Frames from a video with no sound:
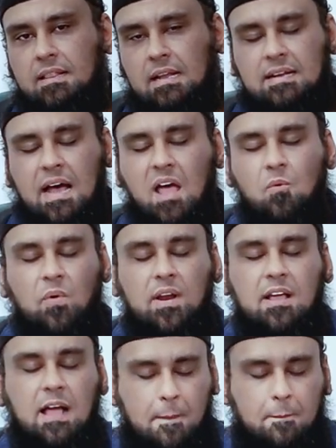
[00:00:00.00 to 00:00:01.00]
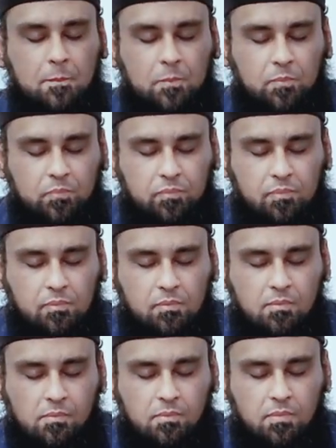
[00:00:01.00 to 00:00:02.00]
the time will come,
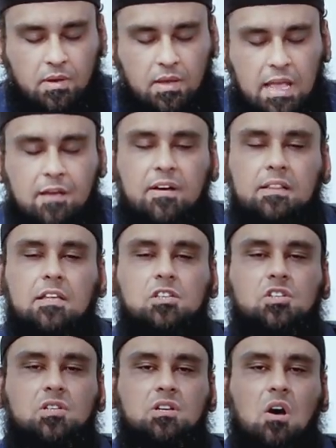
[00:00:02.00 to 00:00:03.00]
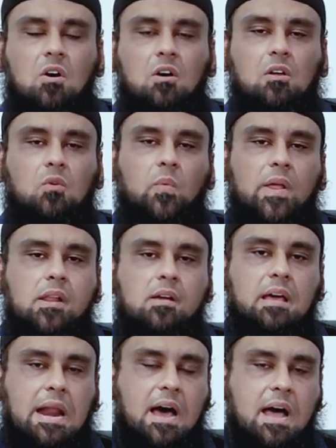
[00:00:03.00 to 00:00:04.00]
even the stone
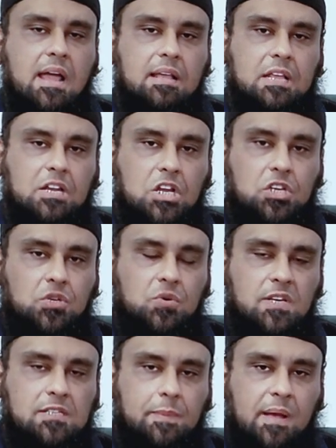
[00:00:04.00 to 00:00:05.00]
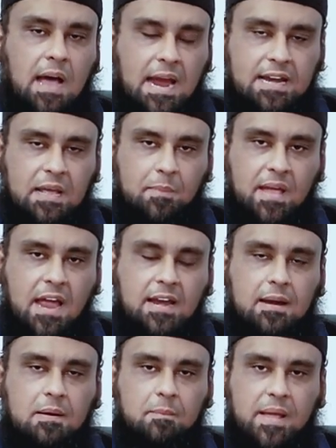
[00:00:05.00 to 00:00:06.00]
will cry that the Jew is hiding
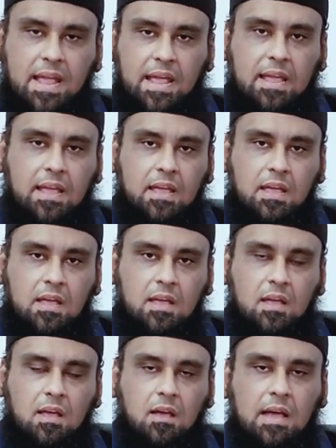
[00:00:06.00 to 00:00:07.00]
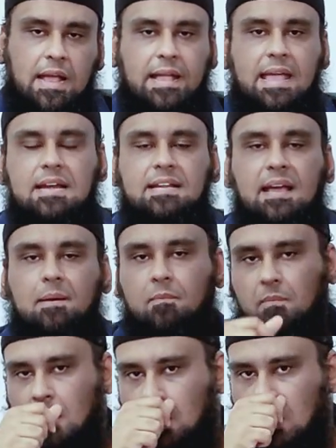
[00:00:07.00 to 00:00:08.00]
behind me. I get
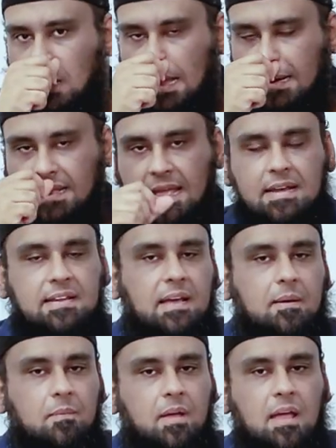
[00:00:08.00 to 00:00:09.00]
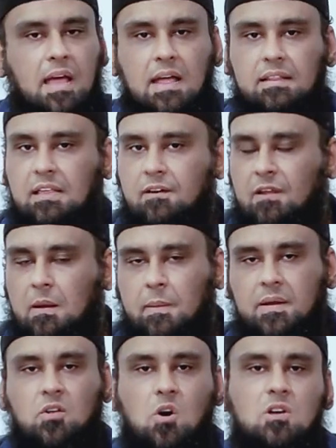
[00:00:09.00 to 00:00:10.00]
him and get him, and there
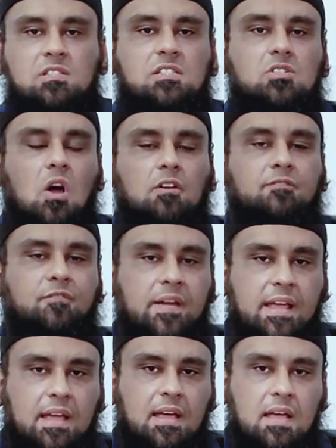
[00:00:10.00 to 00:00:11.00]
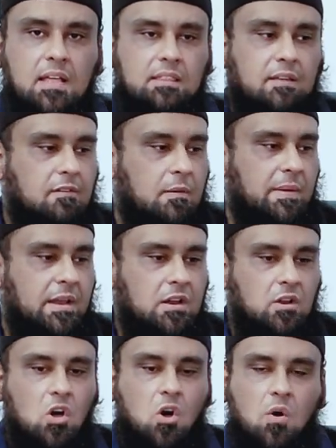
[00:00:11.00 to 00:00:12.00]
will be no scot free there will be
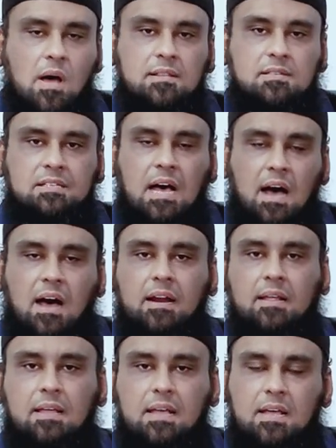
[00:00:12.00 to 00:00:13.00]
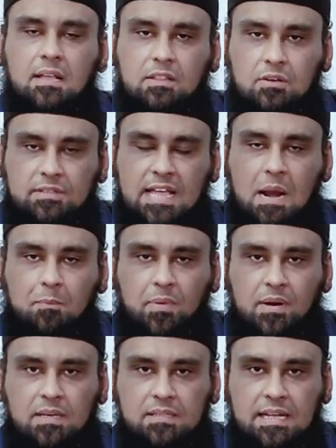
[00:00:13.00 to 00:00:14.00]
no Ansar, those
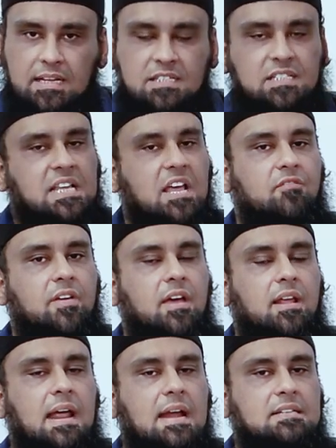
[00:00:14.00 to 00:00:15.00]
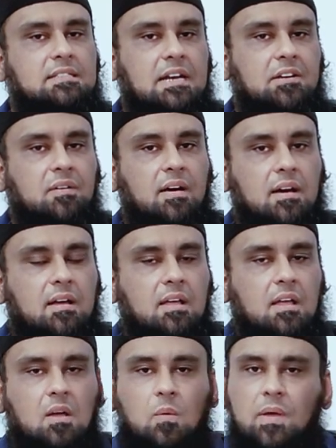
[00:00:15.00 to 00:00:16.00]
helpers and savior, etc.
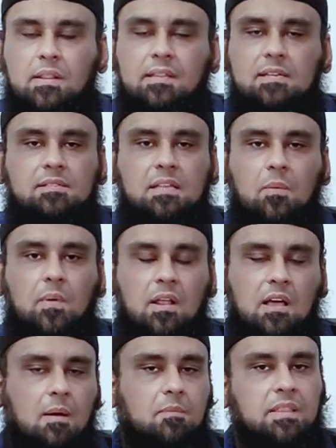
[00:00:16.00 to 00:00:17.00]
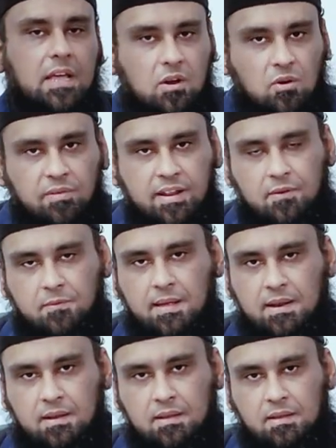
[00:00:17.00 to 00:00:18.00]
When this thing will come, they know very
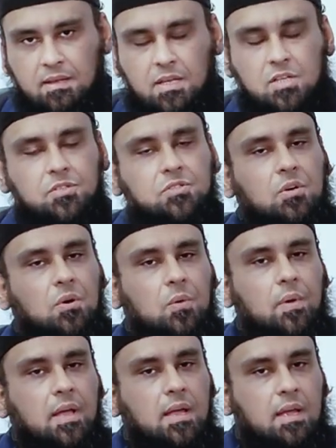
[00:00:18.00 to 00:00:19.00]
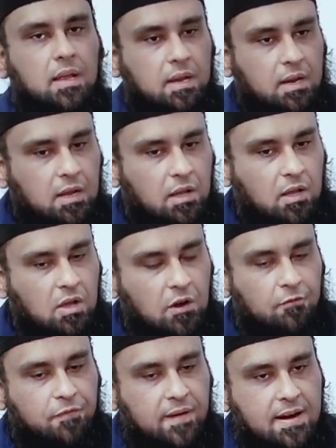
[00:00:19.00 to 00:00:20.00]
well. So,
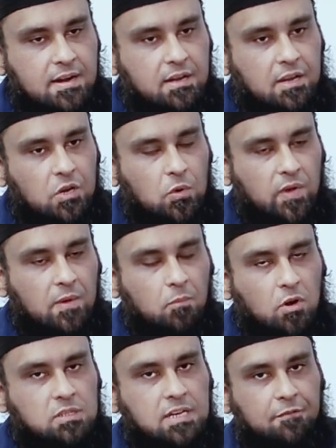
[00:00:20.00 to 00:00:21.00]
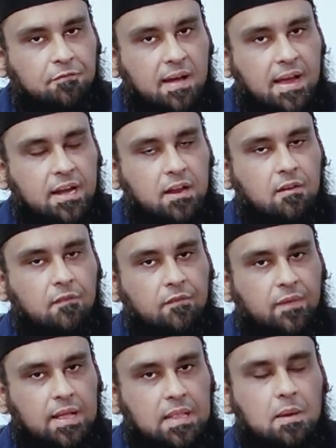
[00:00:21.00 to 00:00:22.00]
confront you will mostly find
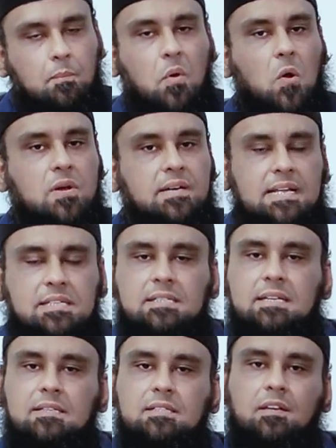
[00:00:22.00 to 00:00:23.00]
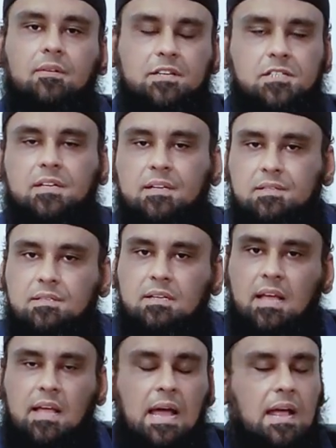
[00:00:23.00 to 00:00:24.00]
with Protestants,
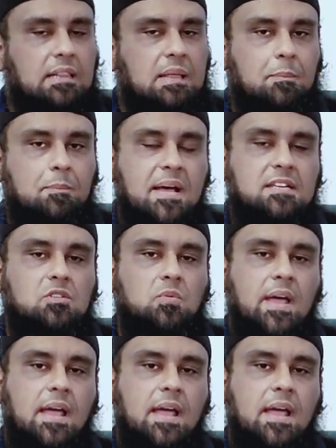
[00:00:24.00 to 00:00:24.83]
Christians, and the best